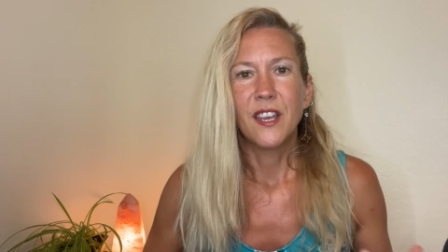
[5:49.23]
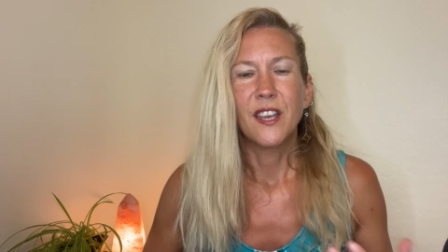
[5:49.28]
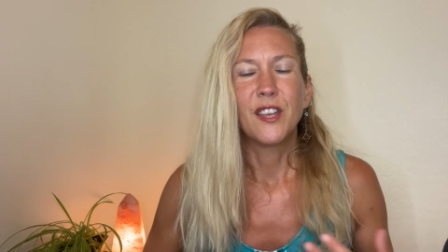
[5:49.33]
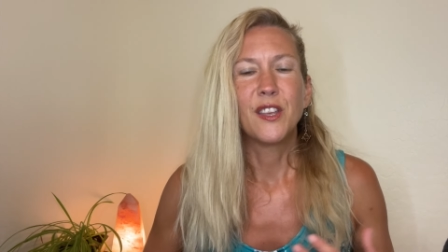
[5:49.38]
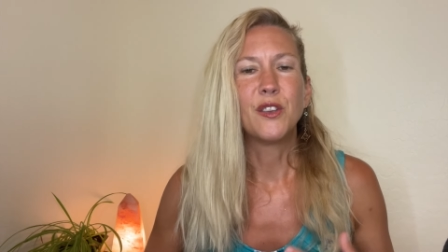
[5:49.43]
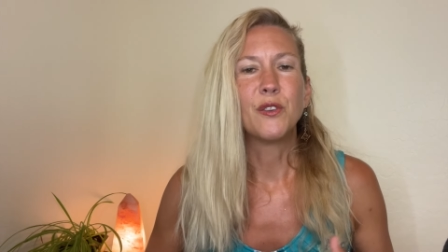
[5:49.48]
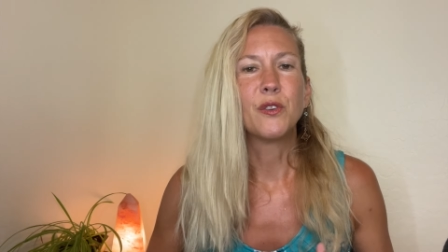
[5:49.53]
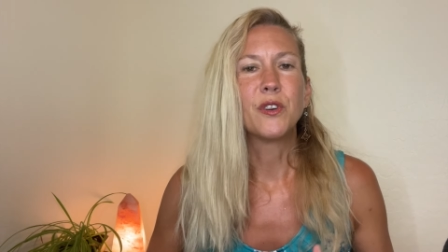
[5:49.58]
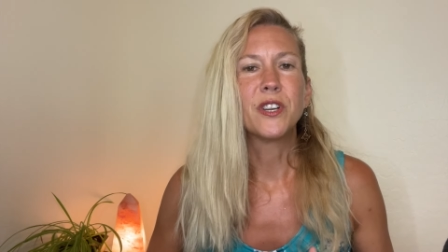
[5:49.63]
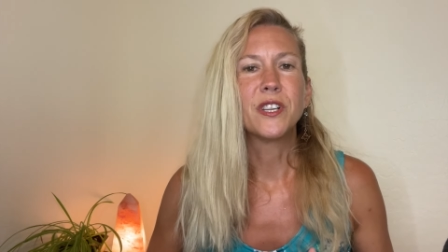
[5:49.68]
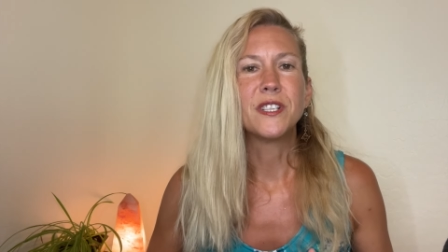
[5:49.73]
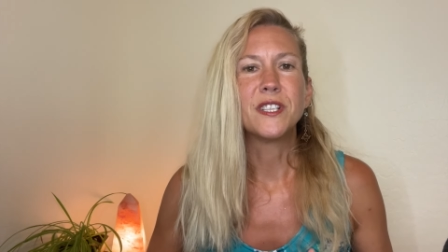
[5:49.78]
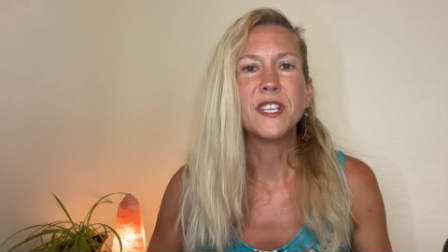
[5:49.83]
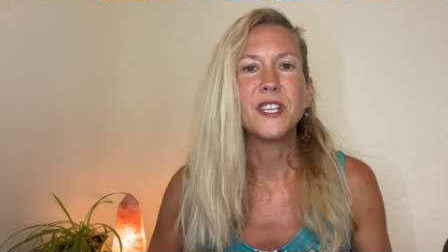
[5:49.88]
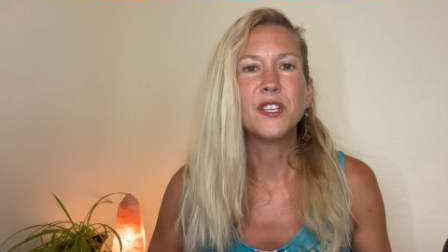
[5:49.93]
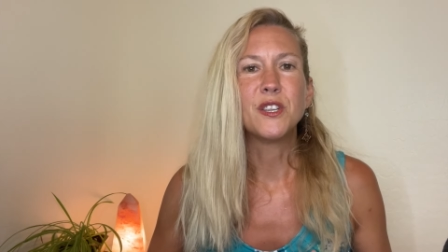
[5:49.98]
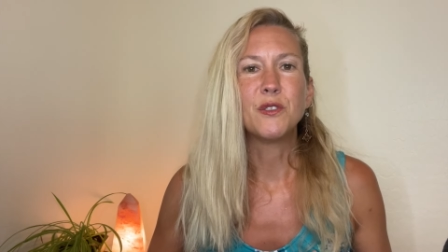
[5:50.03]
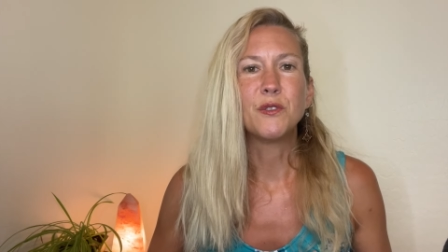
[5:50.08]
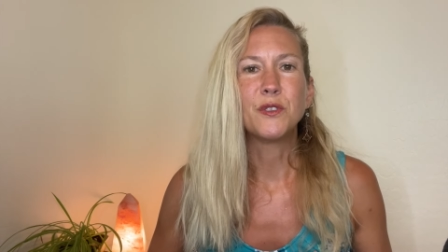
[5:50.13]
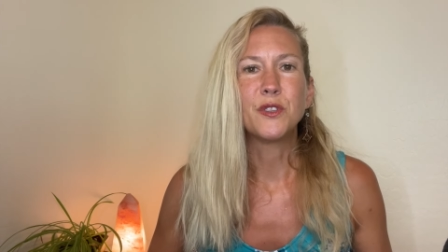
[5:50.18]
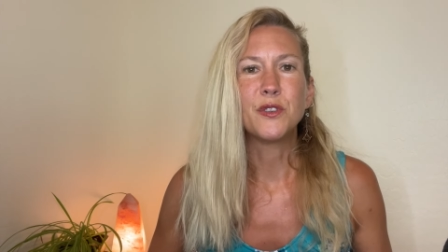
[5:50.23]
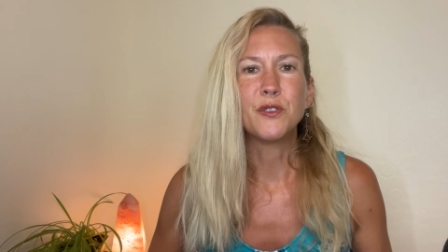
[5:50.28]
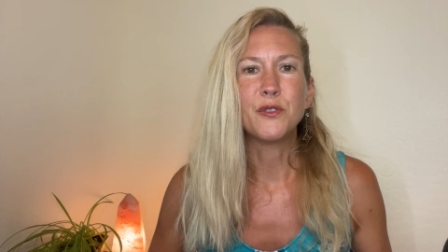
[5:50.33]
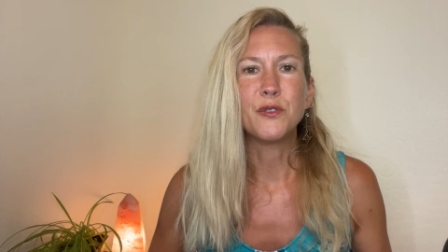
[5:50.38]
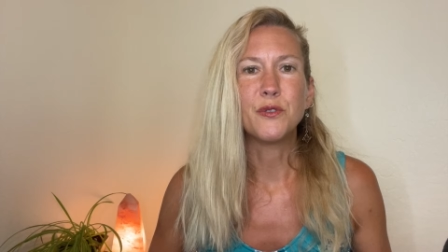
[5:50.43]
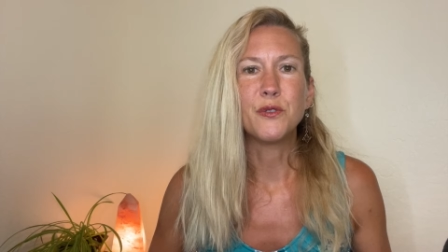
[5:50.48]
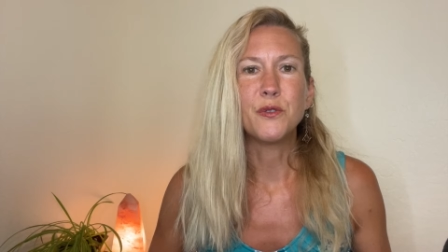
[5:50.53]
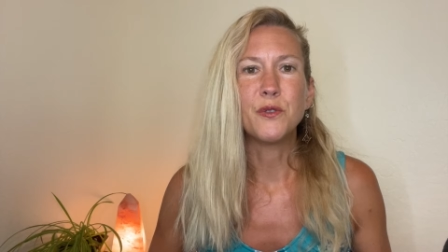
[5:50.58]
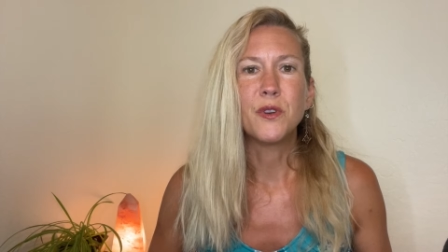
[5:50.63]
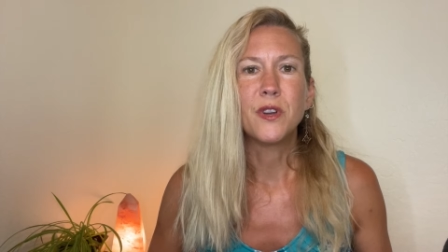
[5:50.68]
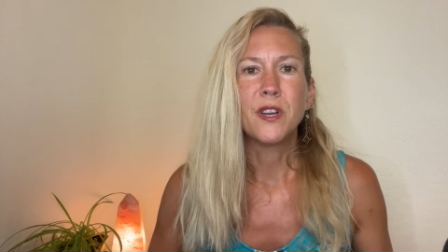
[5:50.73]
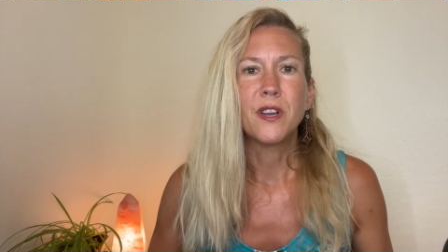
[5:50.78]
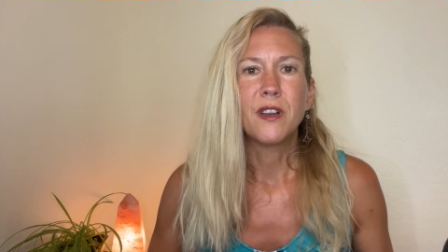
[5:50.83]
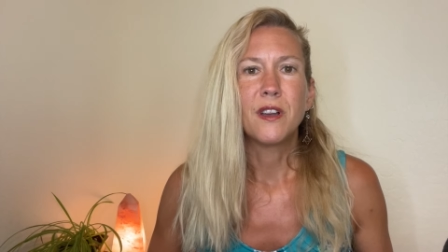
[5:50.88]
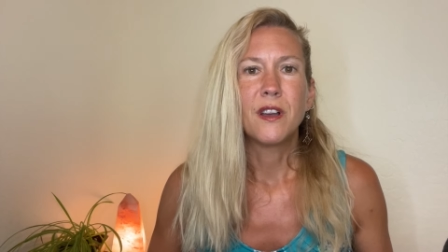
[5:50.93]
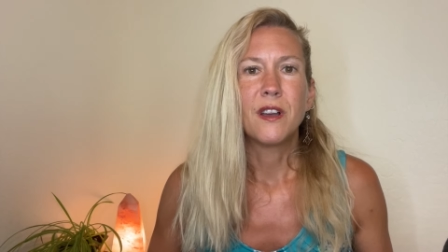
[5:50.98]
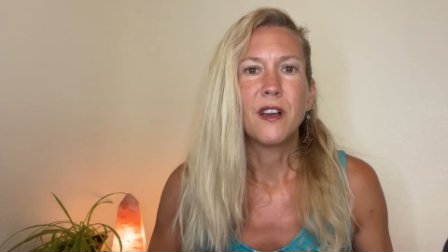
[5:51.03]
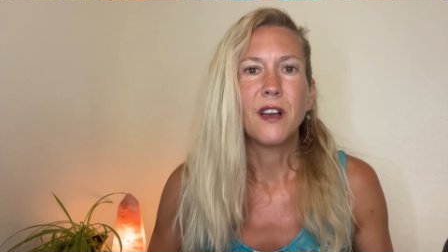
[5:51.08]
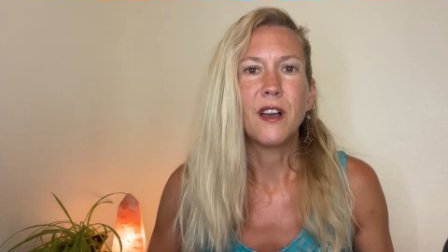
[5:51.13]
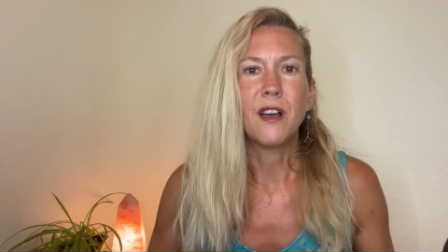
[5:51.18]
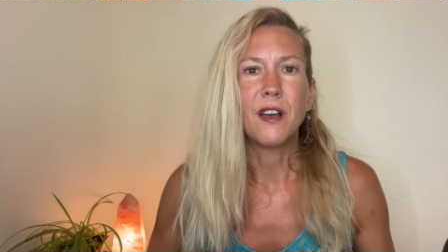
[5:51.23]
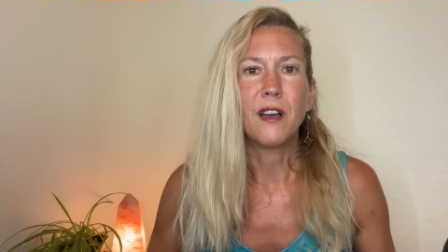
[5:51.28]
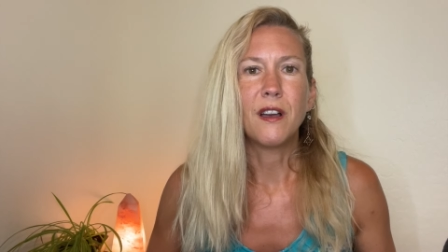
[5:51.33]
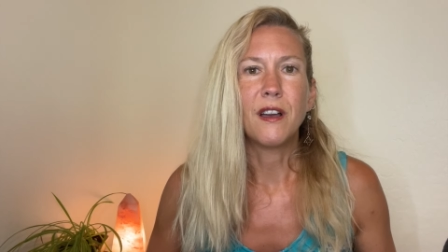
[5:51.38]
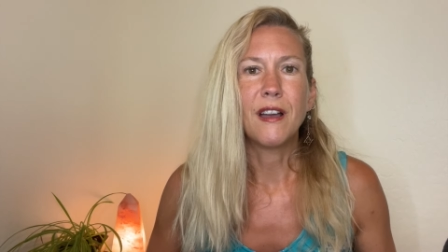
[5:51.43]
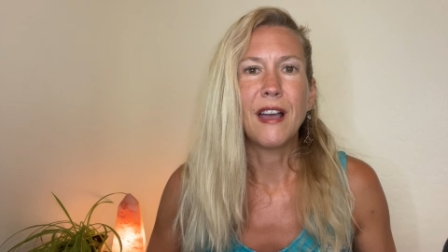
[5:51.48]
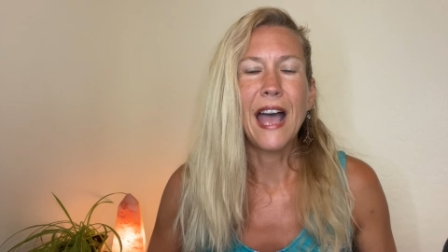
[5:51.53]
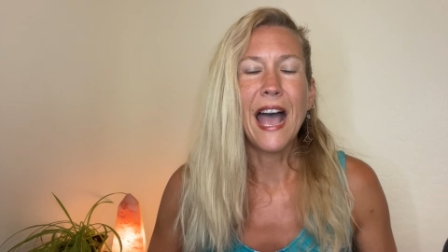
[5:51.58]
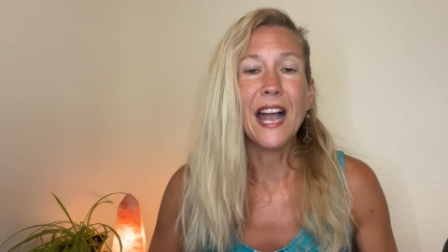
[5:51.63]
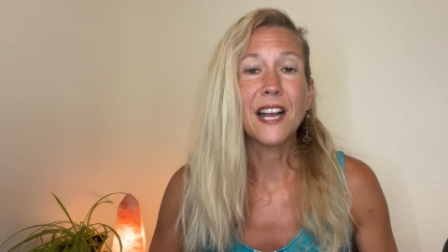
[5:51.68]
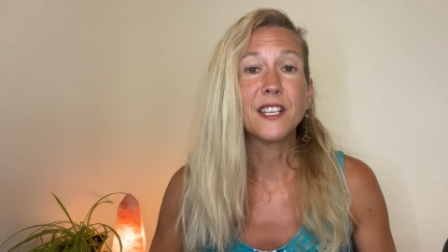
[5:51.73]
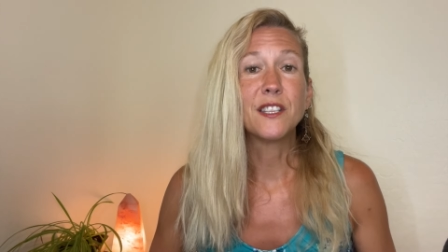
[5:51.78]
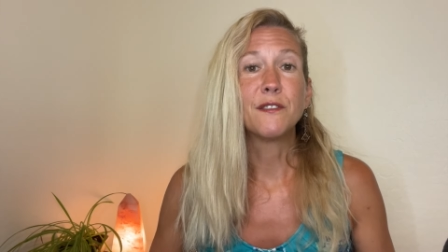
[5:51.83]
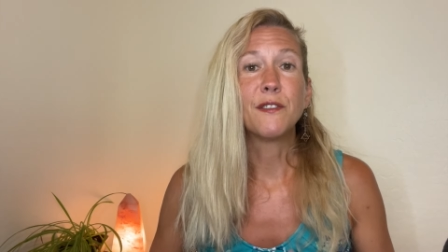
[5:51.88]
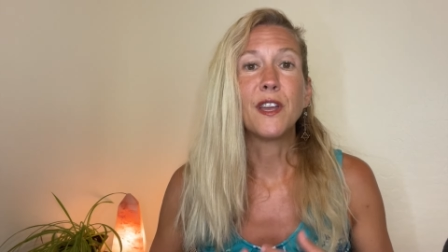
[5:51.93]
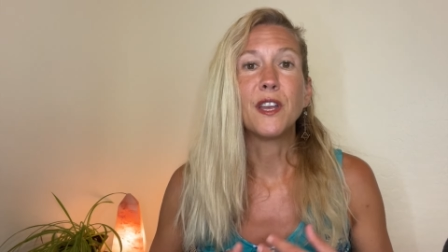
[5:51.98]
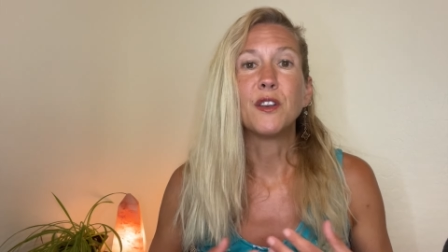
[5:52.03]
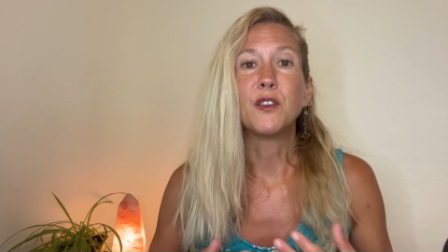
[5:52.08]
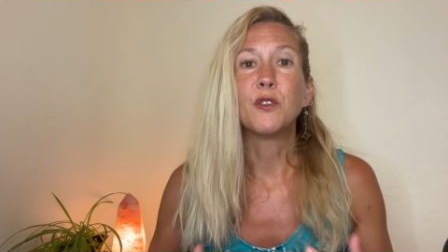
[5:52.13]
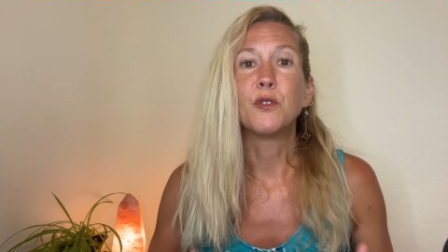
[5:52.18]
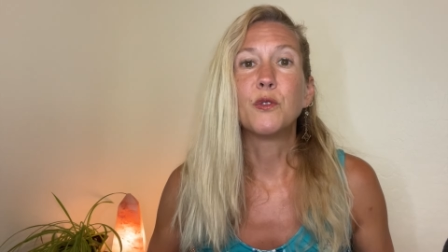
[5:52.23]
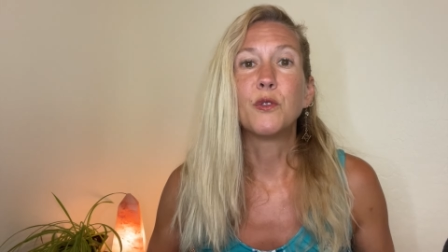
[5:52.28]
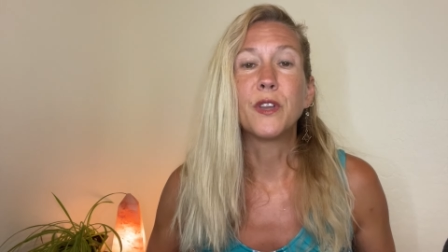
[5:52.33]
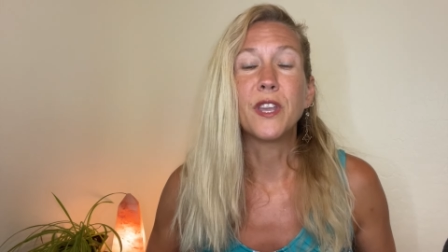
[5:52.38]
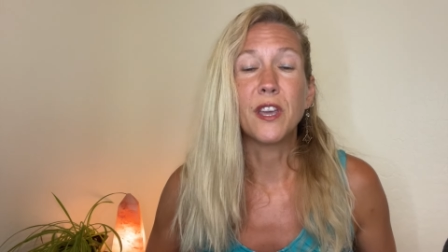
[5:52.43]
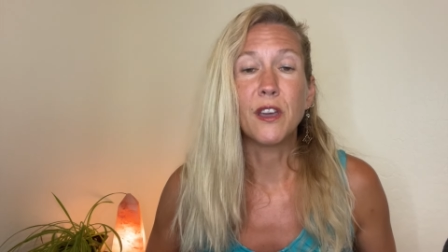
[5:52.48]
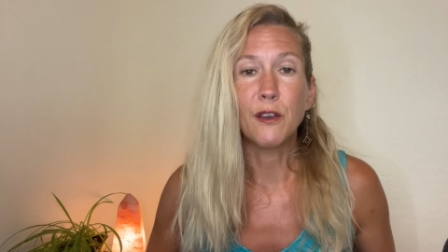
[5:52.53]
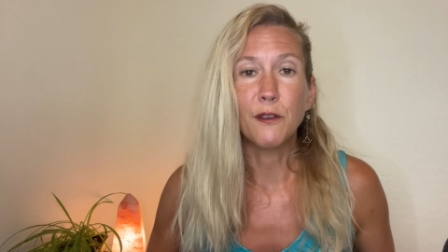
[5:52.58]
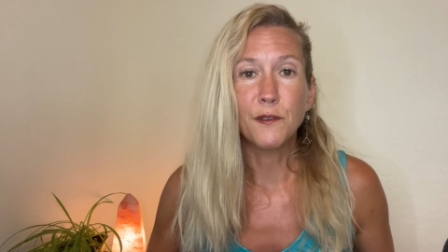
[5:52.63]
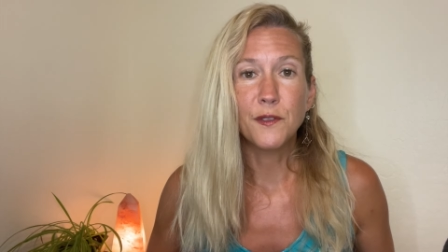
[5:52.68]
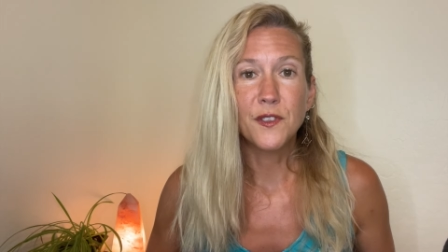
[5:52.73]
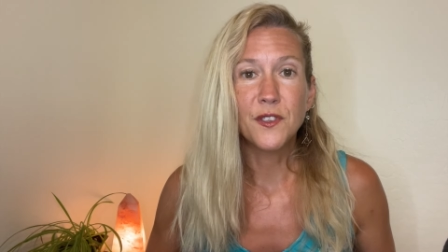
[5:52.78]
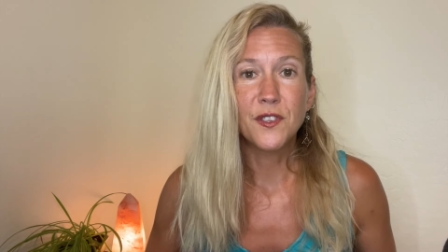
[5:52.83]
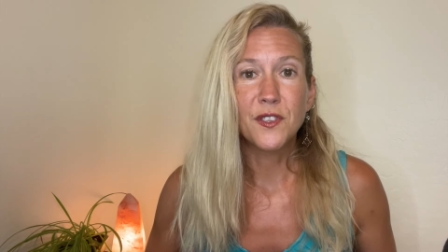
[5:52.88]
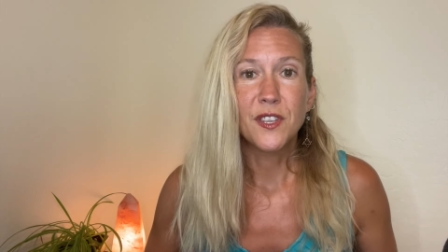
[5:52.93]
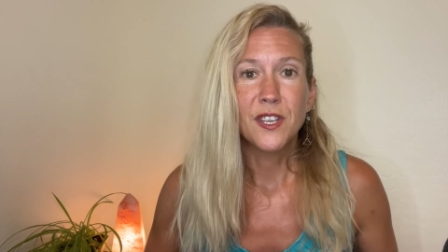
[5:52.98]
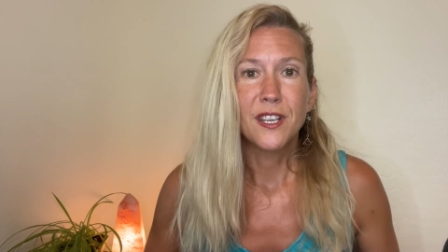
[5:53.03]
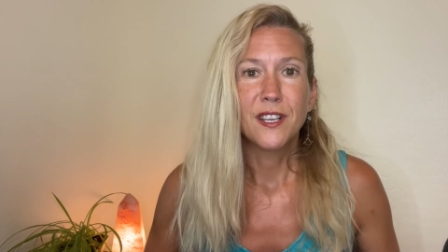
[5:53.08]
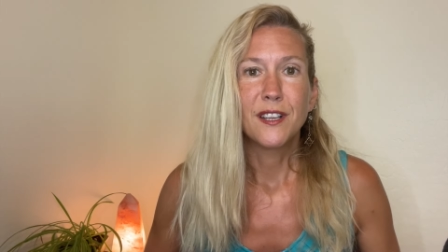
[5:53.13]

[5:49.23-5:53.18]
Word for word: you'll continue to uh, activate new gifts